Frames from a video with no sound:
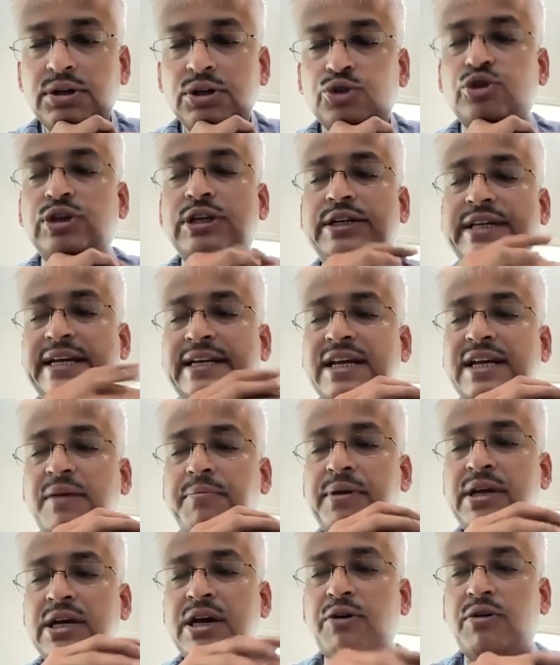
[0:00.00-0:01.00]
So the data
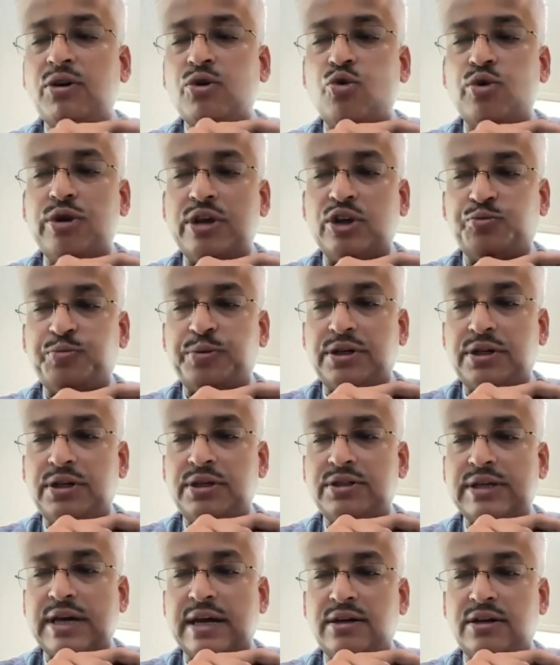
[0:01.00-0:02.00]
being our core
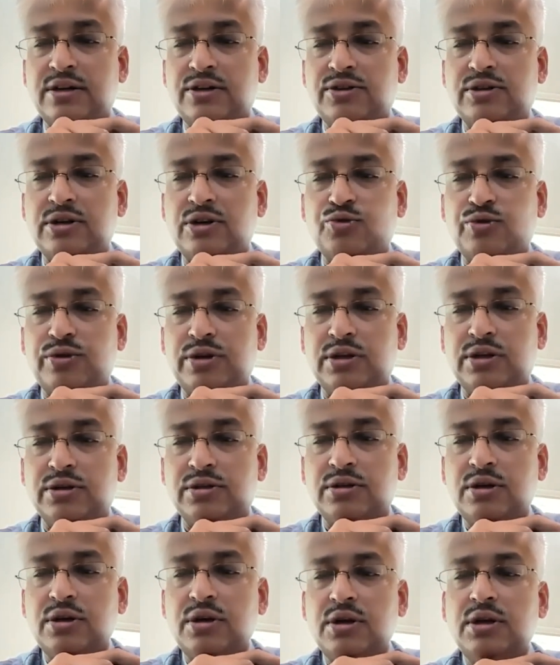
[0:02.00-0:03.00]
expertise, and digital twin
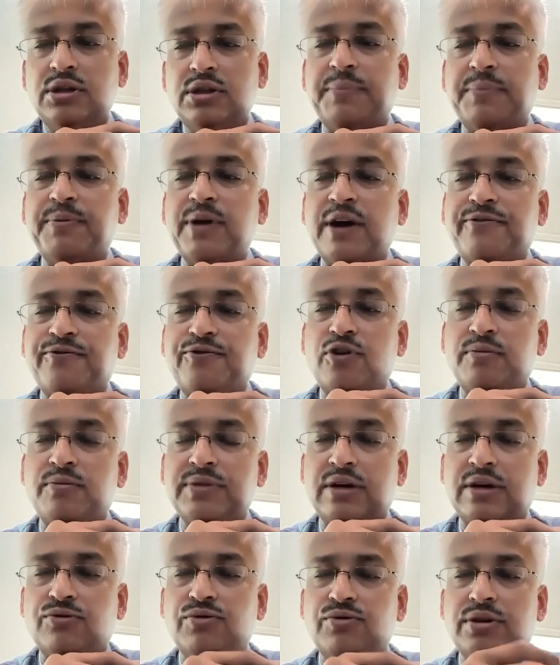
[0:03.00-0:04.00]
is the platform
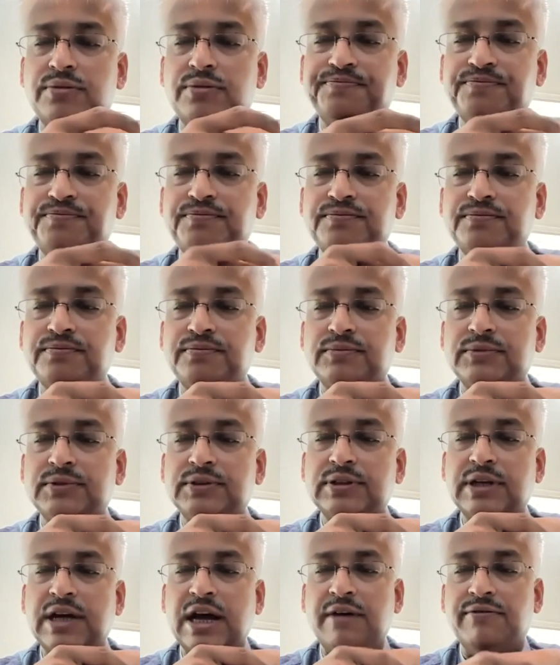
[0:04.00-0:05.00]
that we
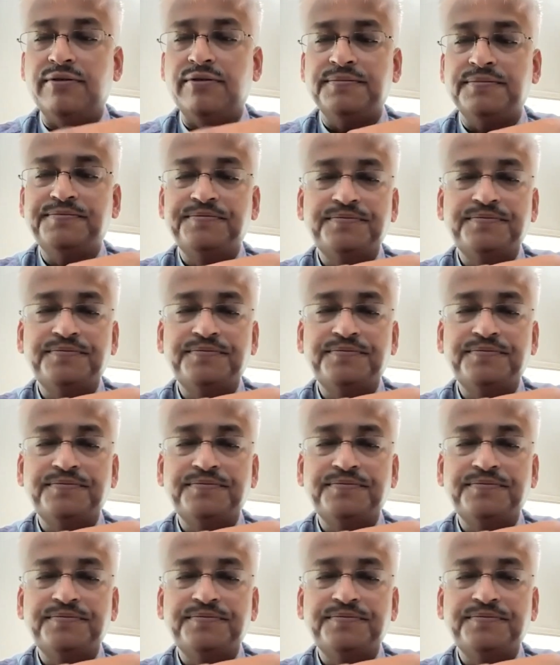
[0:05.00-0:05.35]
have.